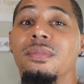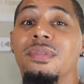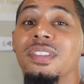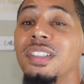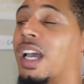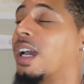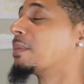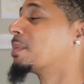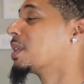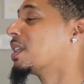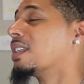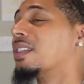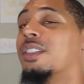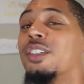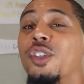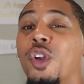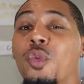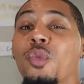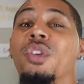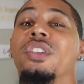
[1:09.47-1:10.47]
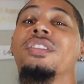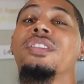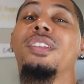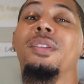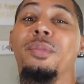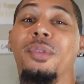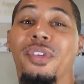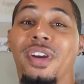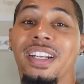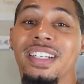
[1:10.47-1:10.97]
Time to get no one
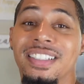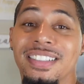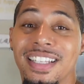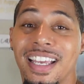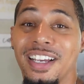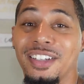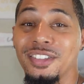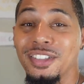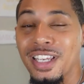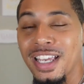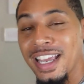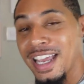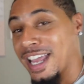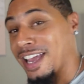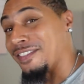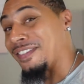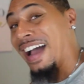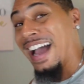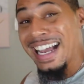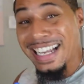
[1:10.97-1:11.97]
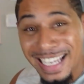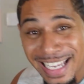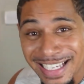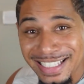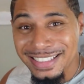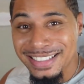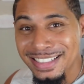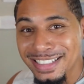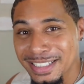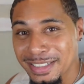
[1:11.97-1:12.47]
sleep around this house. If I
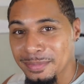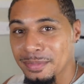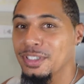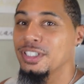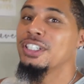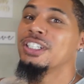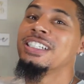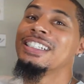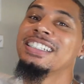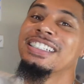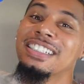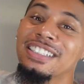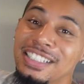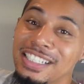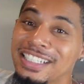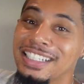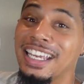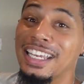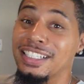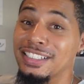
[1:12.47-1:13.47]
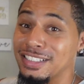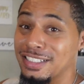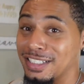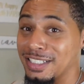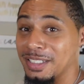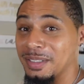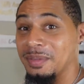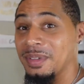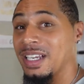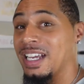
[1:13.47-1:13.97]
can't sleep, she can't
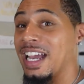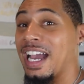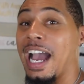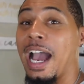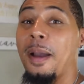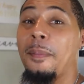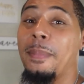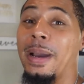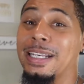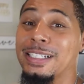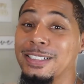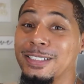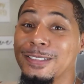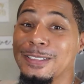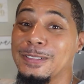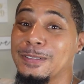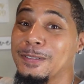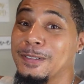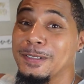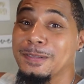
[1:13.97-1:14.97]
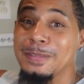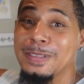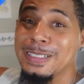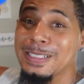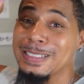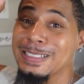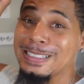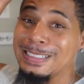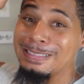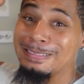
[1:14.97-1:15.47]
sleep. I'm about to just go up there
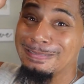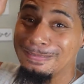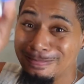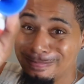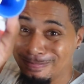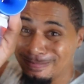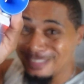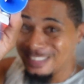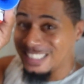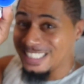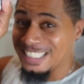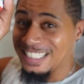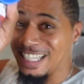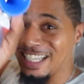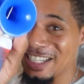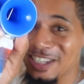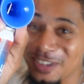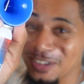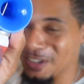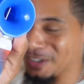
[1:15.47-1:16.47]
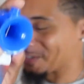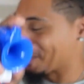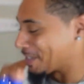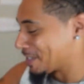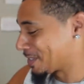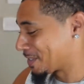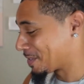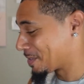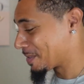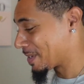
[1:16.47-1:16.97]
and just, just lay on it
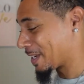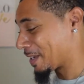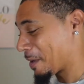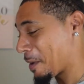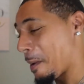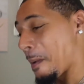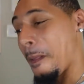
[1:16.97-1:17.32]
real quick.